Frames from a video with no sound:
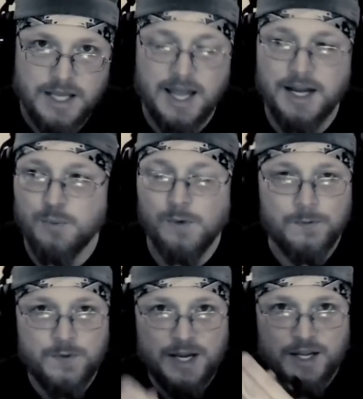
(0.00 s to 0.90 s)
and it will
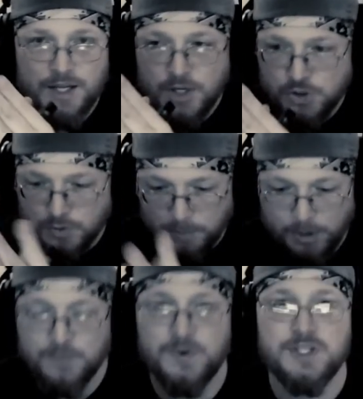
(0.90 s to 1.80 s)
fit it to a
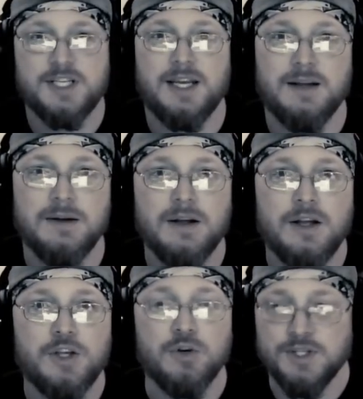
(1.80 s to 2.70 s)
perfect T.
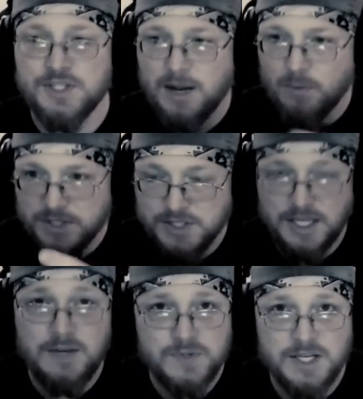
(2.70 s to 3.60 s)
You can take what
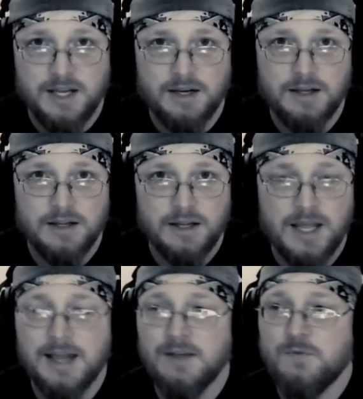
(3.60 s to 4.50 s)
Steve did,
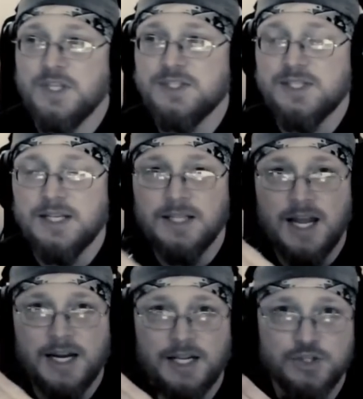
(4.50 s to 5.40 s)
and it fits sea
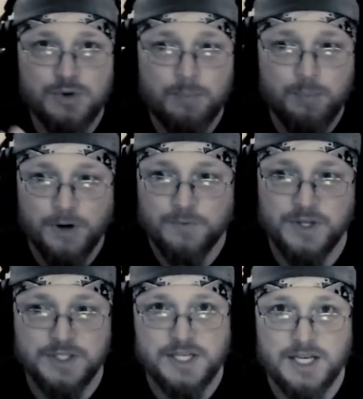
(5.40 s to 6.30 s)
lioning to a
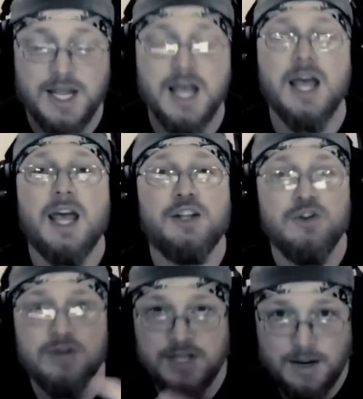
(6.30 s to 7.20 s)
perfect T, and
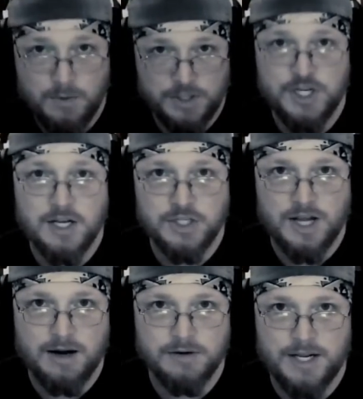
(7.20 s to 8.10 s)
you can take what
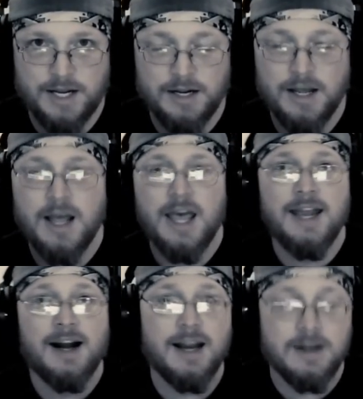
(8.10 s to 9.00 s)
Cheshire did.
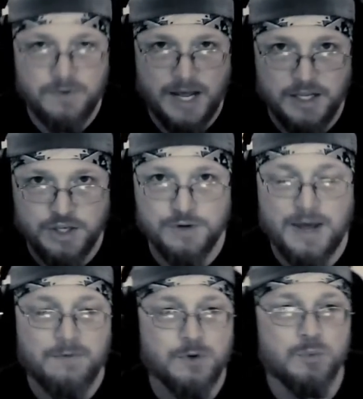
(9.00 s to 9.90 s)
And I invite you,
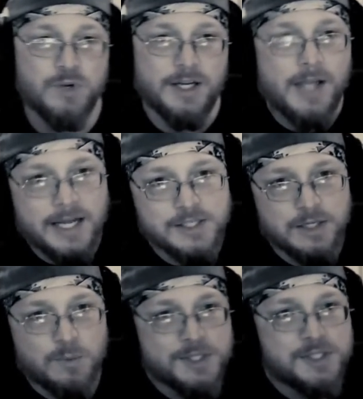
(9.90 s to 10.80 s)
after
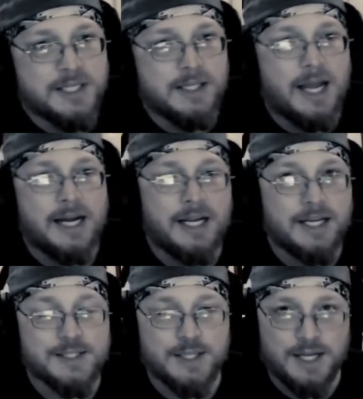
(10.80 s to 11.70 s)
realizing what sea lioning
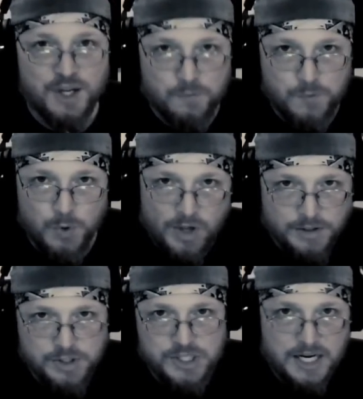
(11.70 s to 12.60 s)
is and getting a full
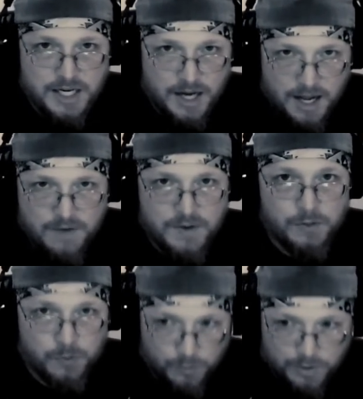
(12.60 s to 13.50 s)
understanding of
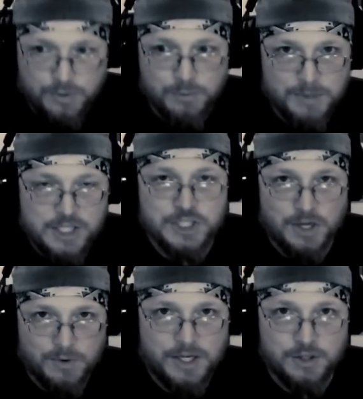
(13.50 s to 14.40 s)
it through me
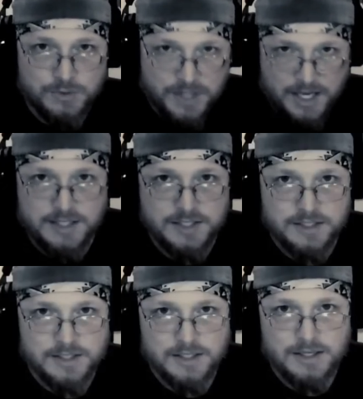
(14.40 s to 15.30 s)
showing you
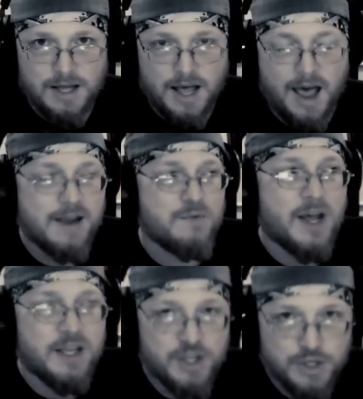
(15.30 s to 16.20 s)
this, I
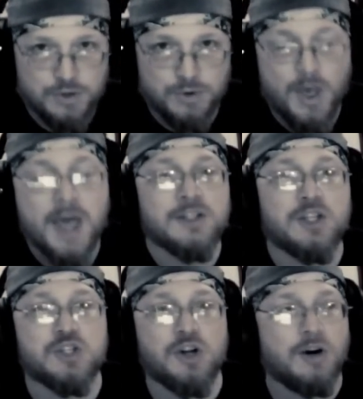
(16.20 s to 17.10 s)
invite you to
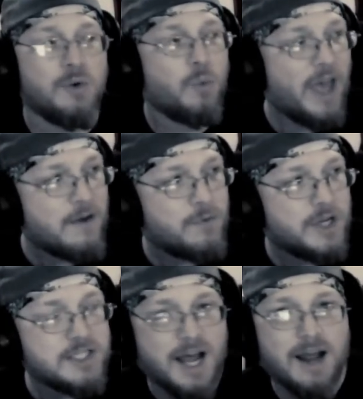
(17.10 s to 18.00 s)
start
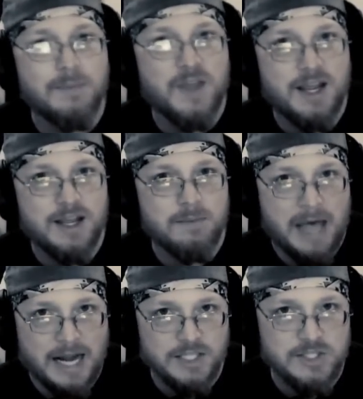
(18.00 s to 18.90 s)
every time they get
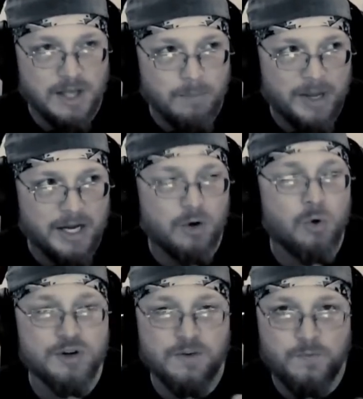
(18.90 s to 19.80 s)
mad at somebody
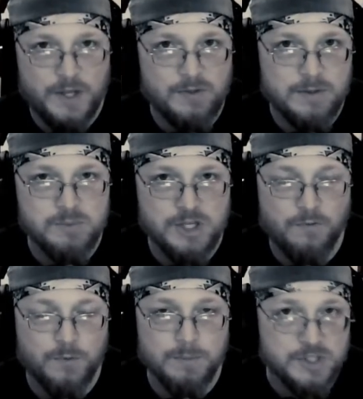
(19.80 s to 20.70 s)
or defend
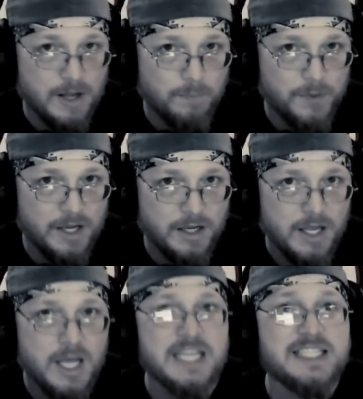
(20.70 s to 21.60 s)
themselves from something,
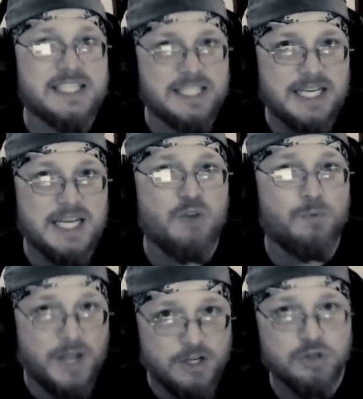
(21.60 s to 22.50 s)
see
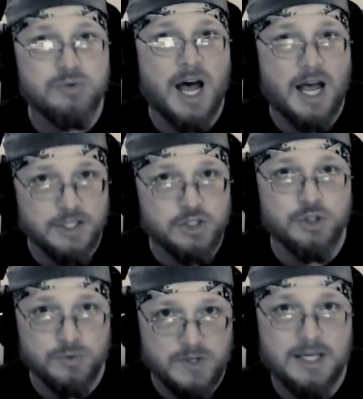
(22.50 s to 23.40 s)
if they do not
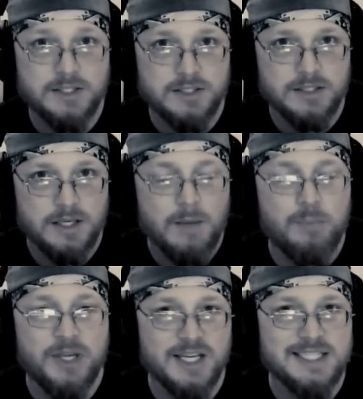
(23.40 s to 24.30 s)
do this,
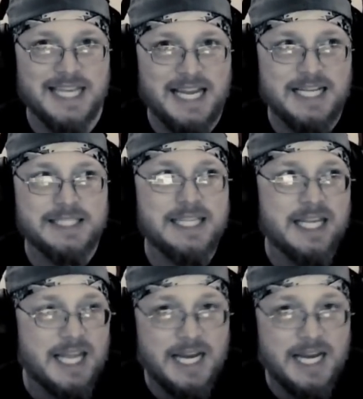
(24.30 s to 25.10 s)
because it is the